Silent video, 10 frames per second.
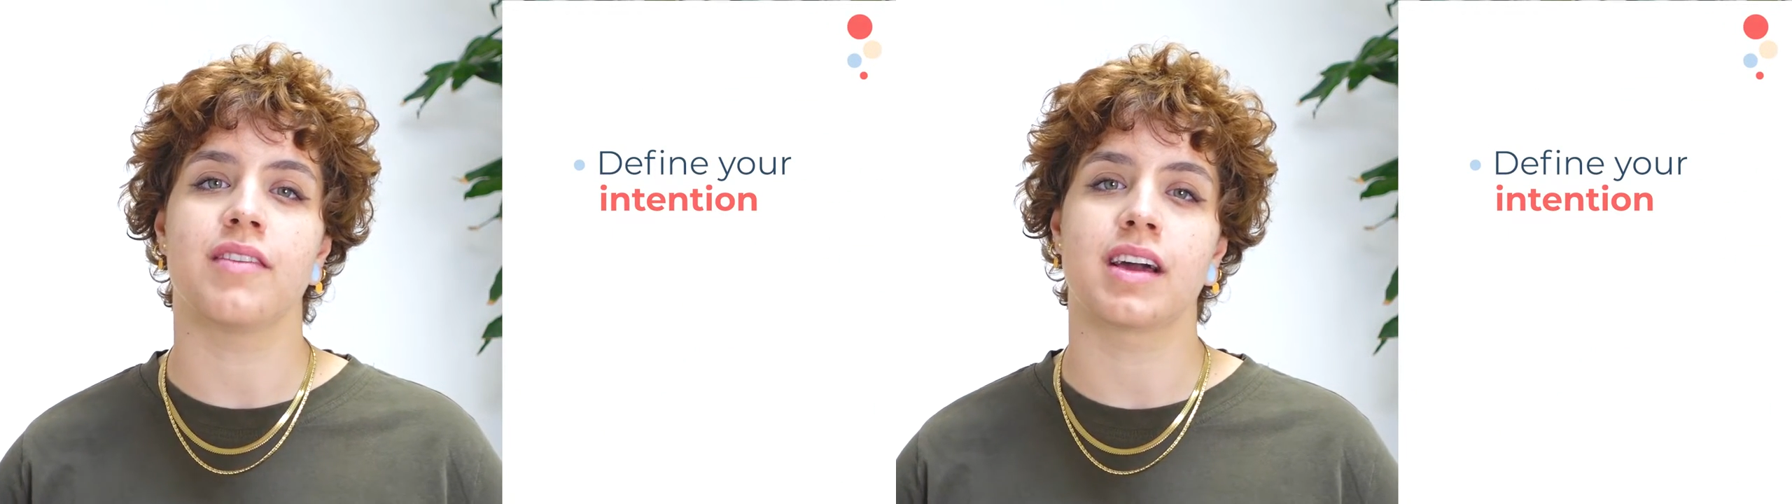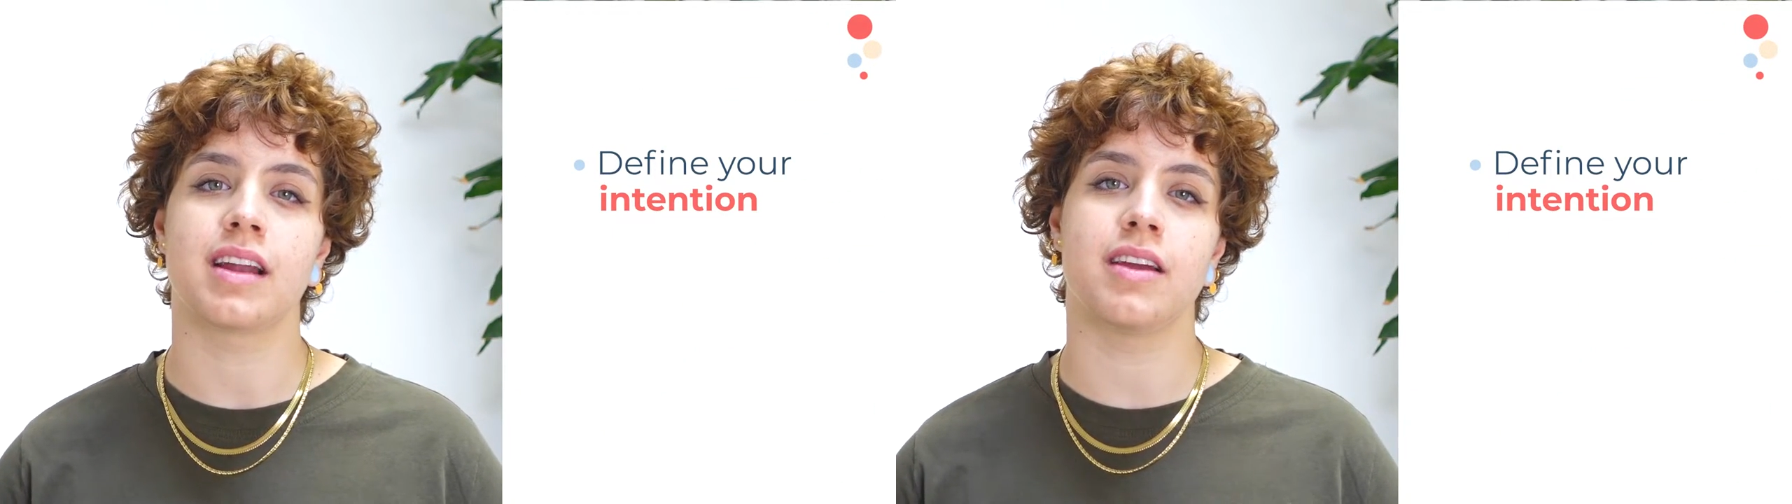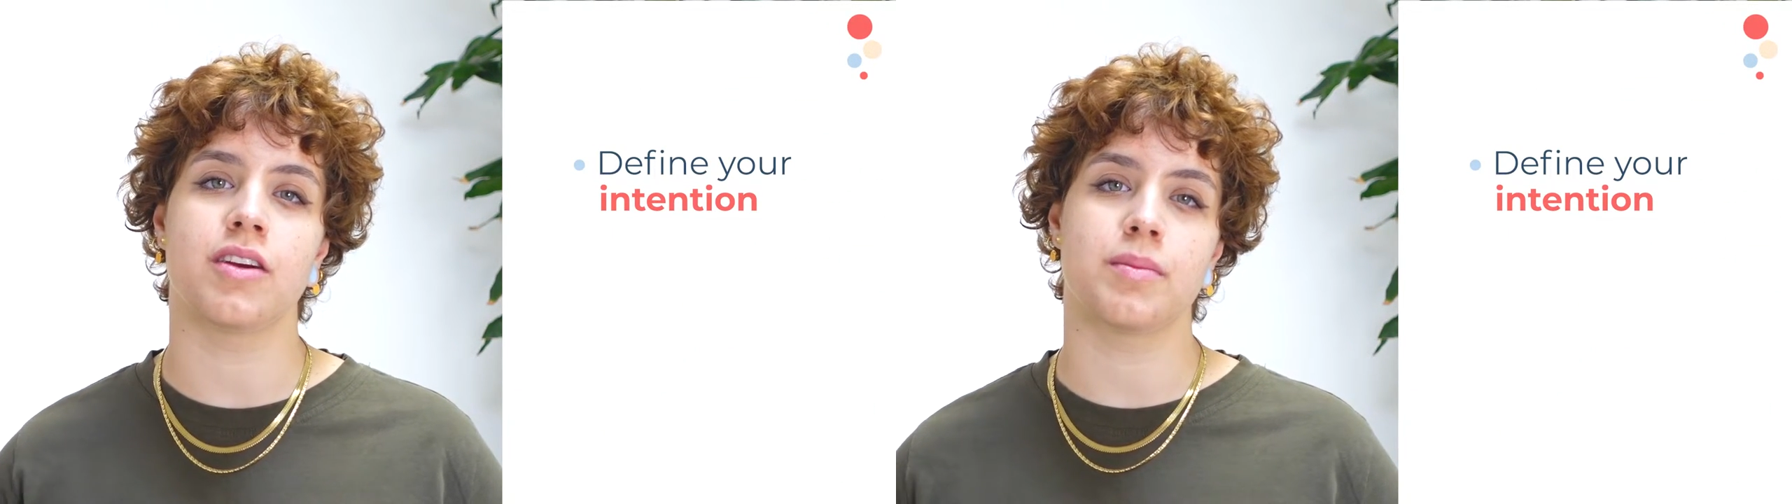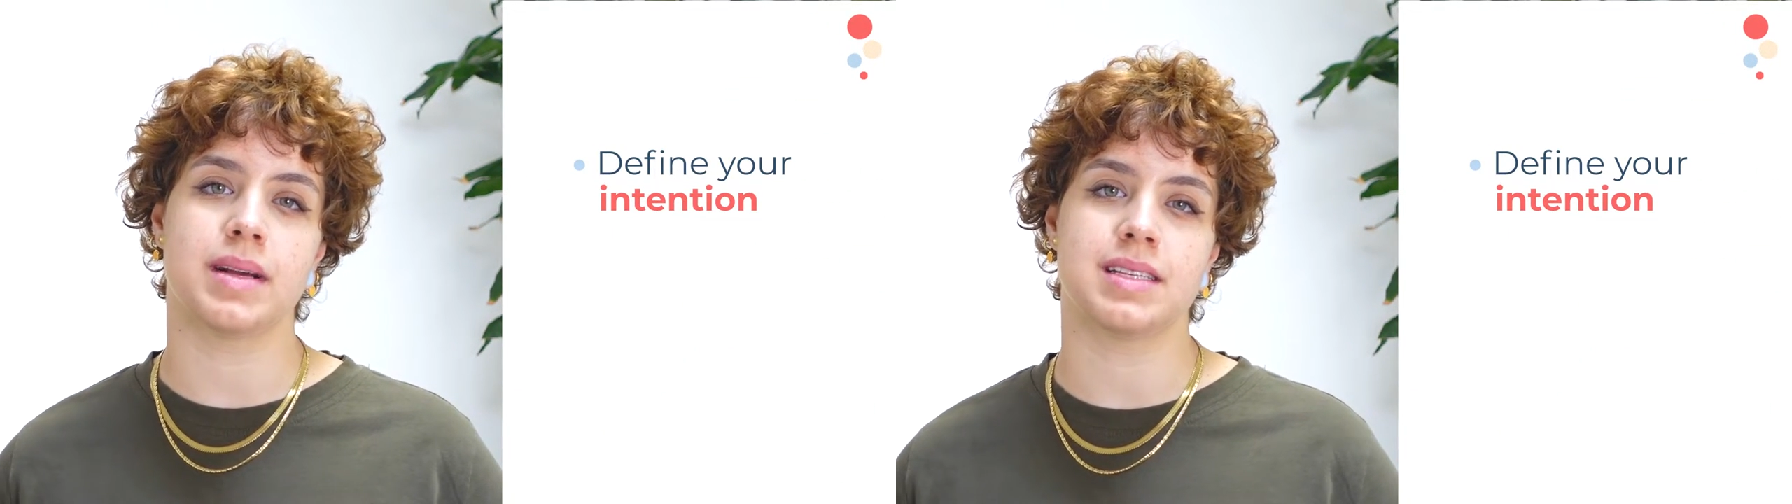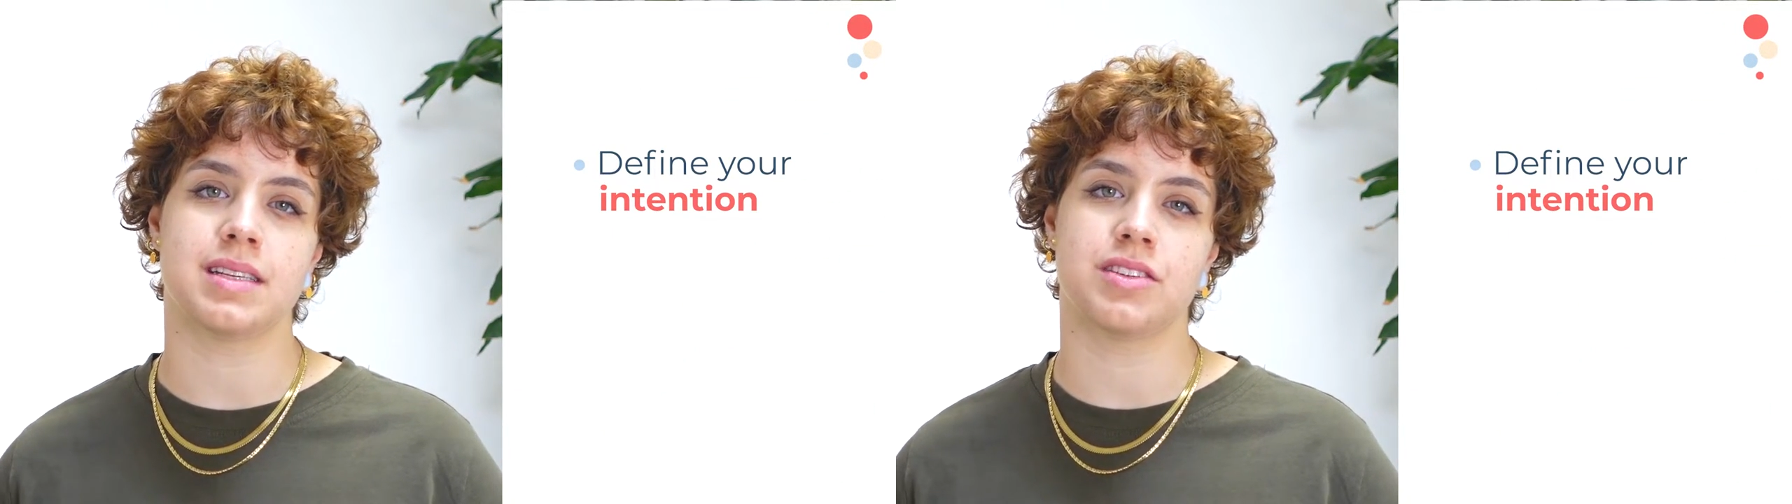a clear
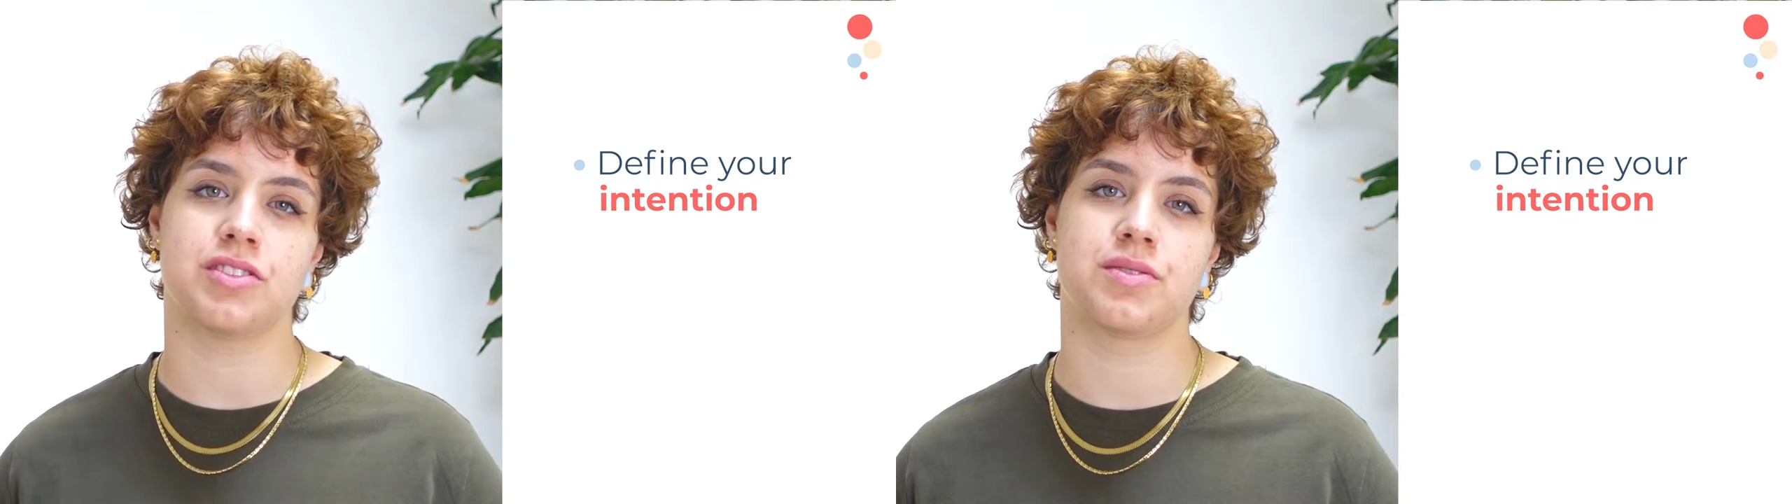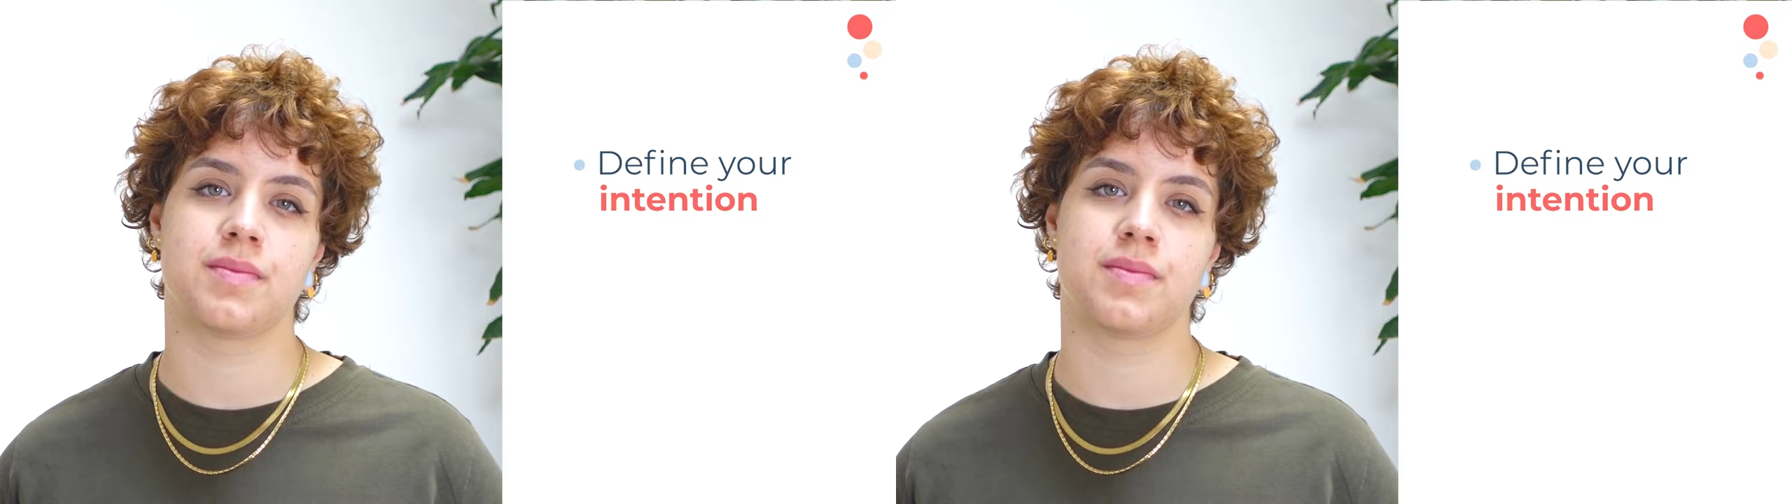message.